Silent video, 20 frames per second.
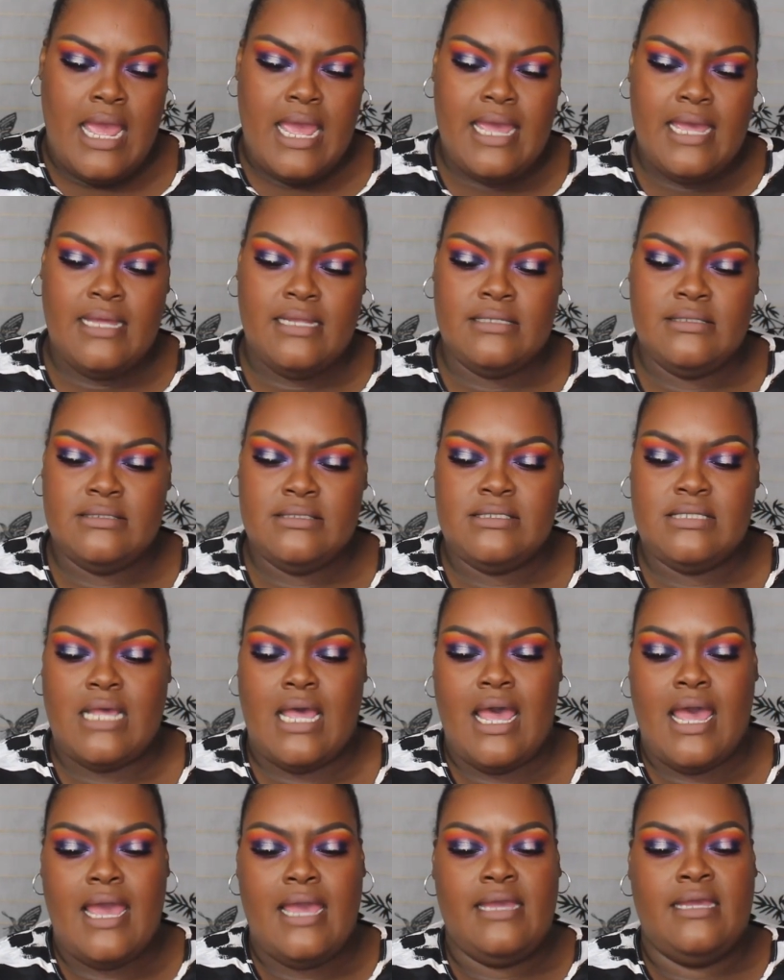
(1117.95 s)
and
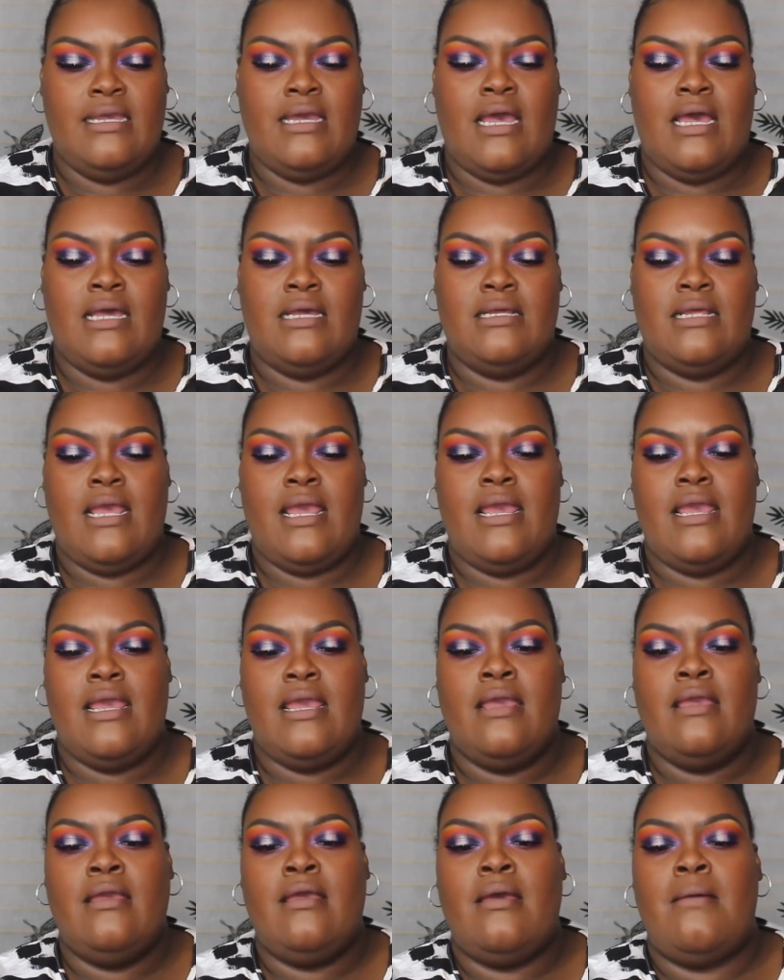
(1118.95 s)
I got
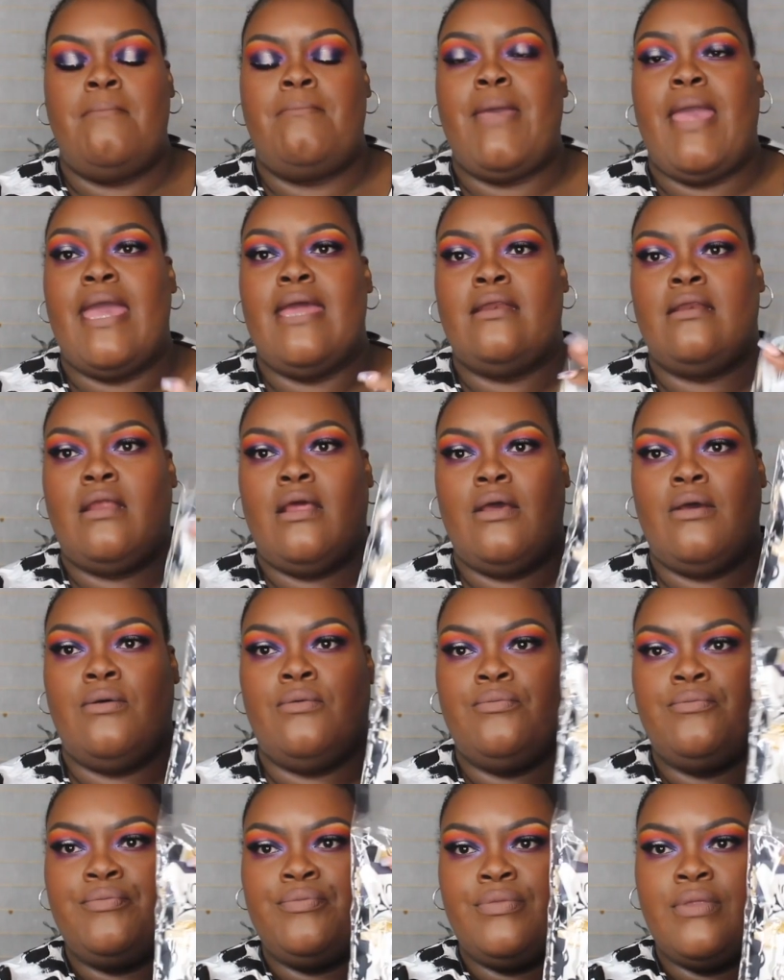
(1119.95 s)
a
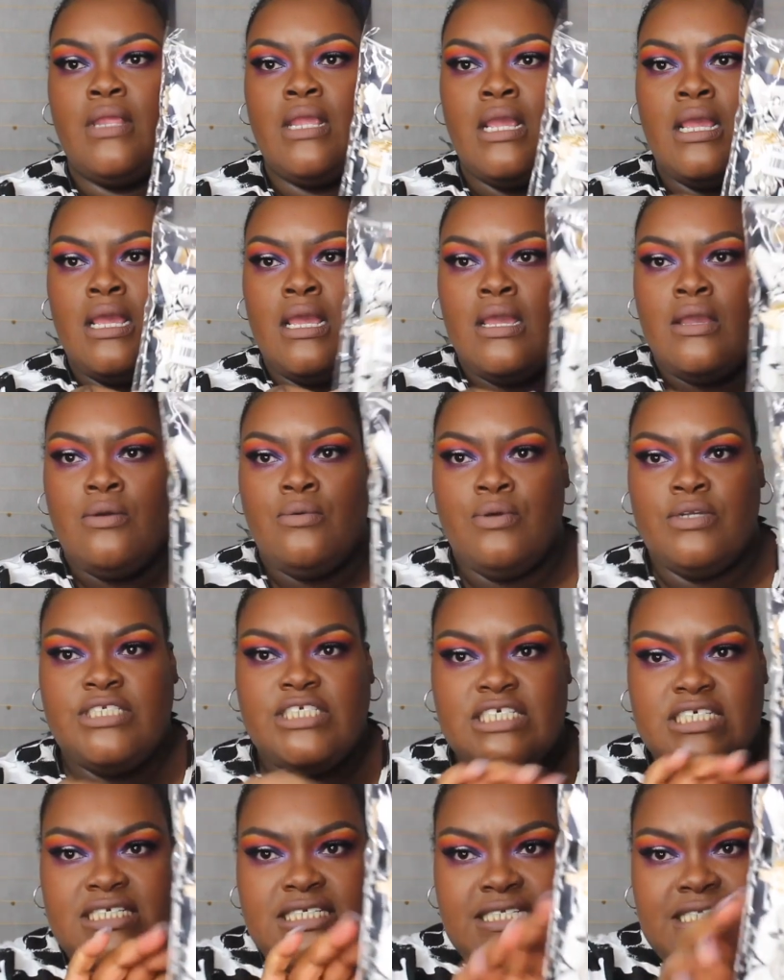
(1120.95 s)
bandeau
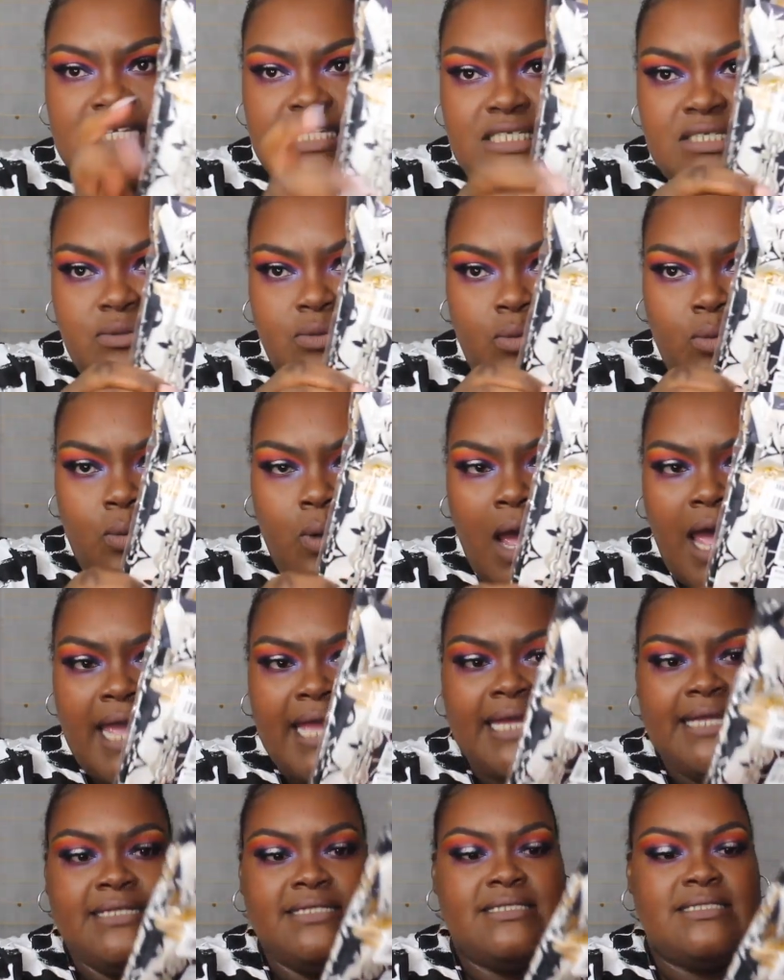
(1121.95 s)
which is this
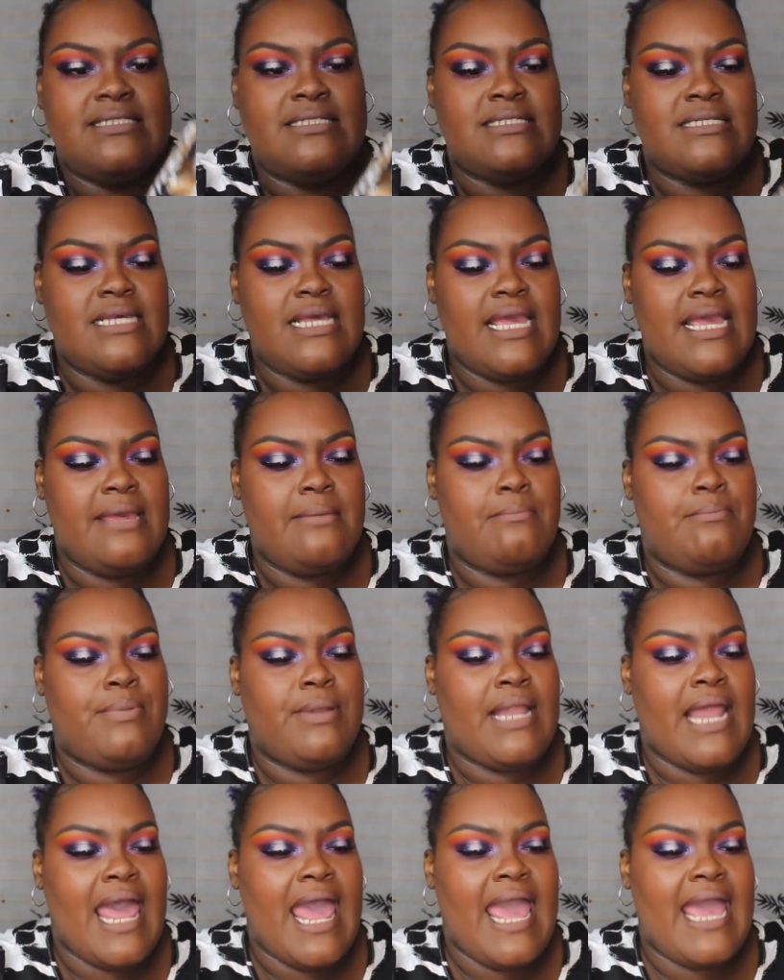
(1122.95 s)
white and
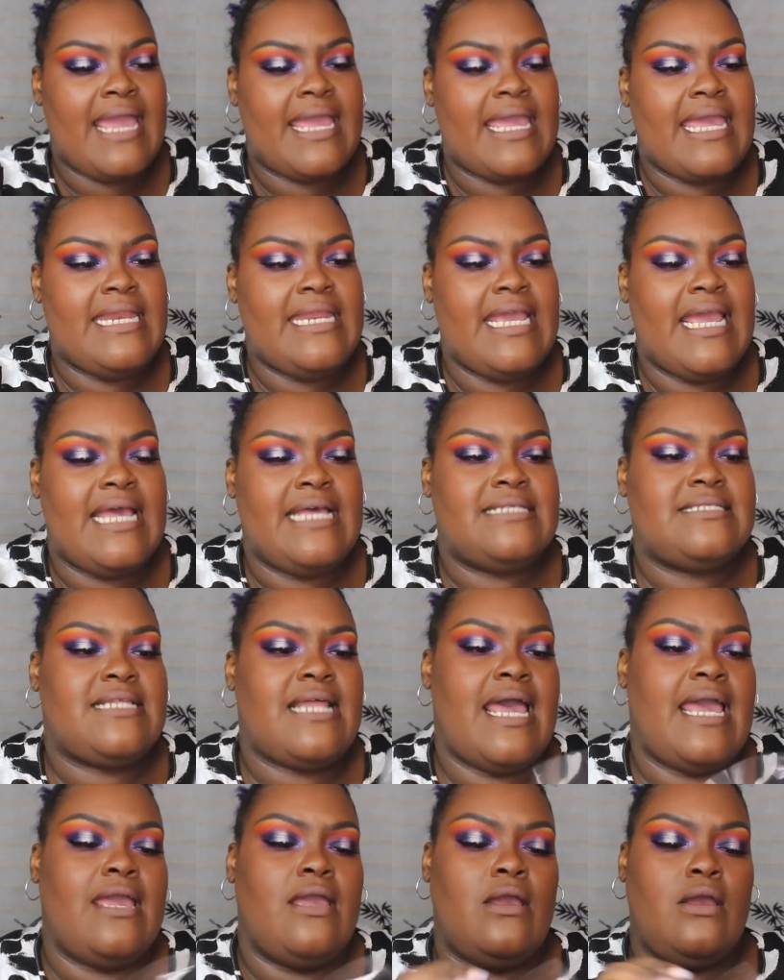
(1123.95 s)
black and it has
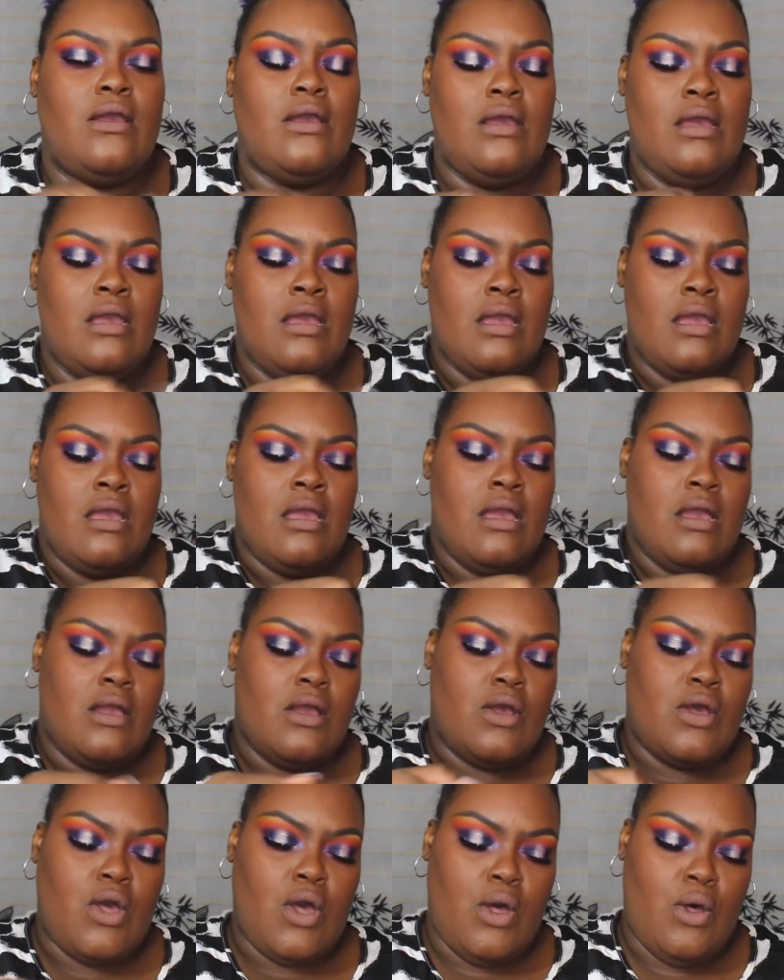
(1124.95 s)
like
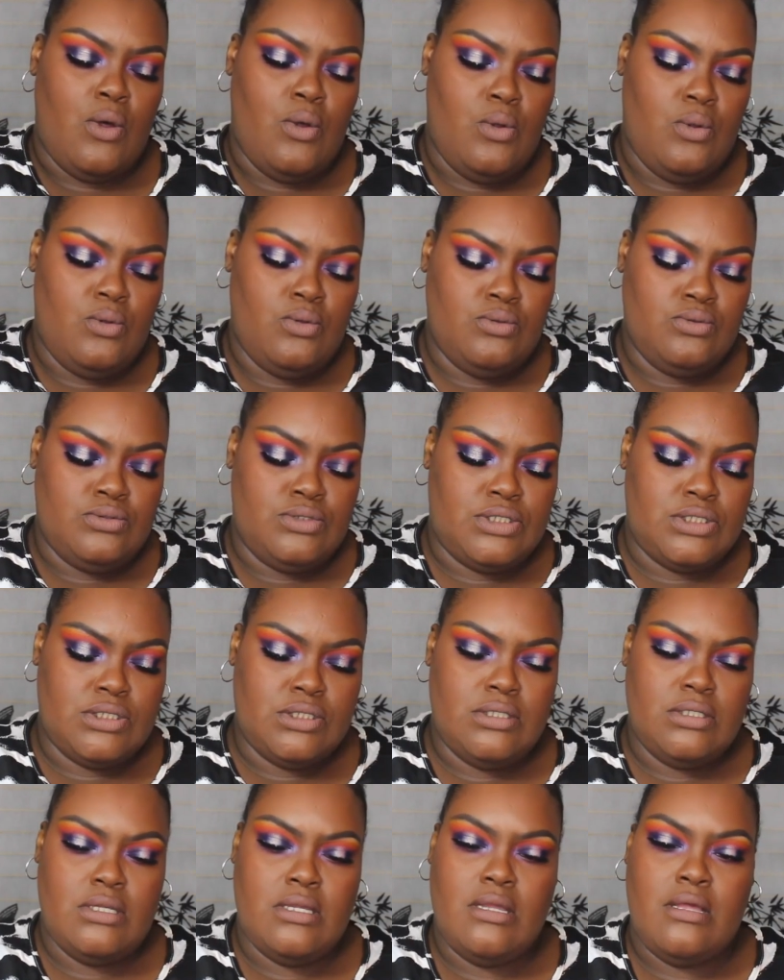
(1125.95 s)
gold
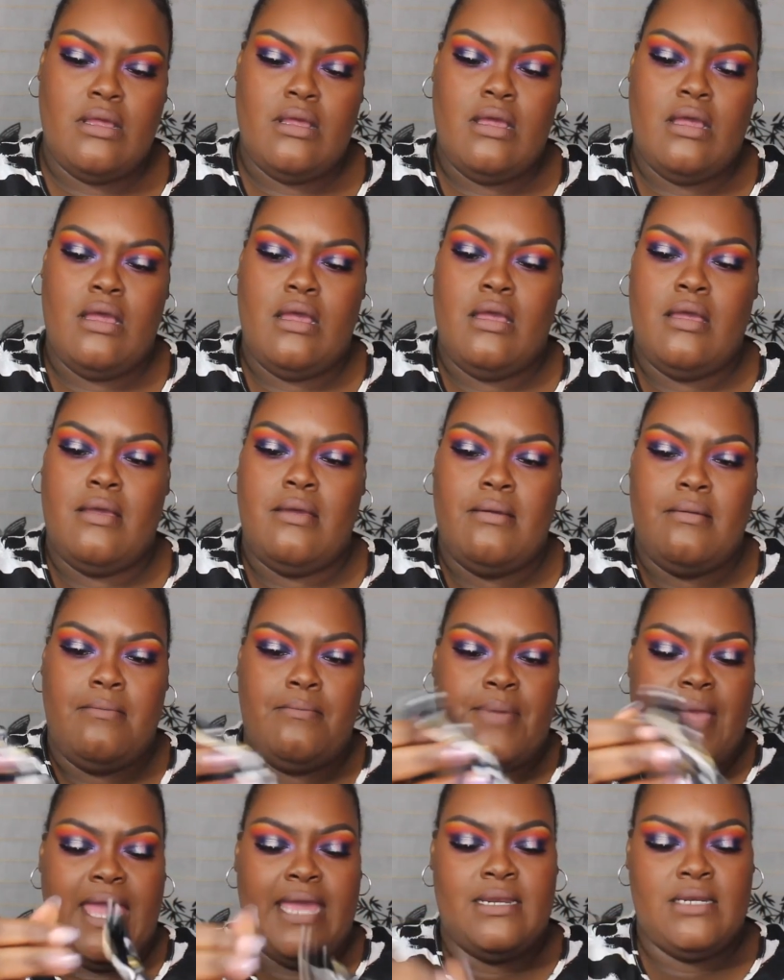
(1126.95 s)

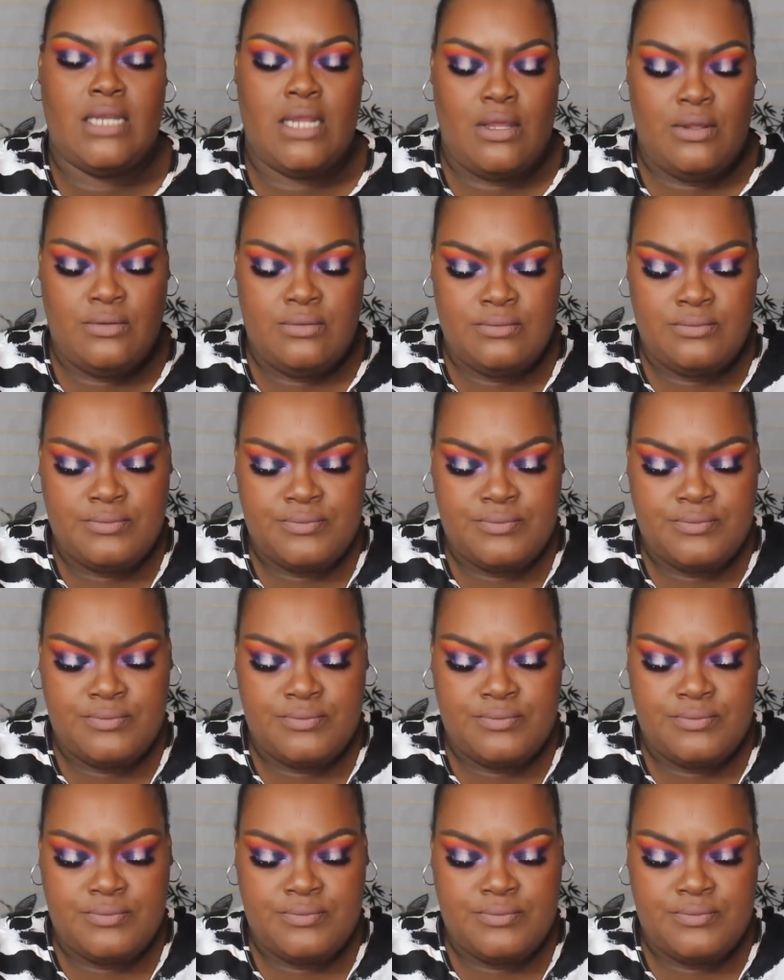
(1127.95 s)
bandeau